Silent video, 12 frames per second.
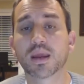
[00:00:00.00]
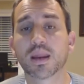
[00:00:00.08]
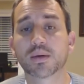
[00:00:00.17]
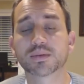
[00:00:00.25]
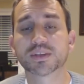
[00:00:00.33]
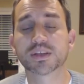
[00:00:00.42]

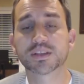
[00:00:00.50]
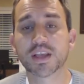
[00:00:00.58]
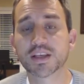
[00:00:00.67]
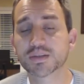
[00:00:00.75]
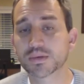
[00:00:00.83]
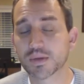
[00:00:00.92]
and I was
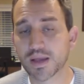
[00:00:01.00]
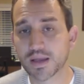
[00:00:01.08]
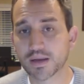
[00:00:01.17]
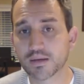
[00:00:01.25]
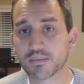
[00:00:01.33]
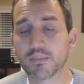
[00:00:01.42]
successful
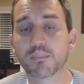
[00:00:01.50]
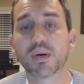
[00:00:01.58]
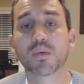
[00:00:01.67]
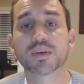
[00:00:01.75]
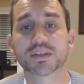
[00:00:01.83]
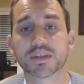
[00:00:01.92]
at it,
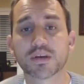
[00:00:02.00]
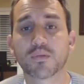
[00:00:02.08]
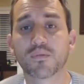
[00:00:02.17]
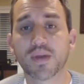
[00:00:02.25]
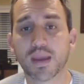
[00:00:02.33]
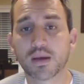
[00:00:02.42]
but we
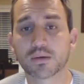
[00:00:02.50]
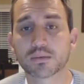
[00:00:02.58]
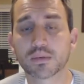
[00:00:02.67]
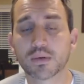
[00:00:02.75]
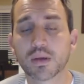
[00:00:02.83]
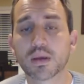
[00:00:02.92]
still failed.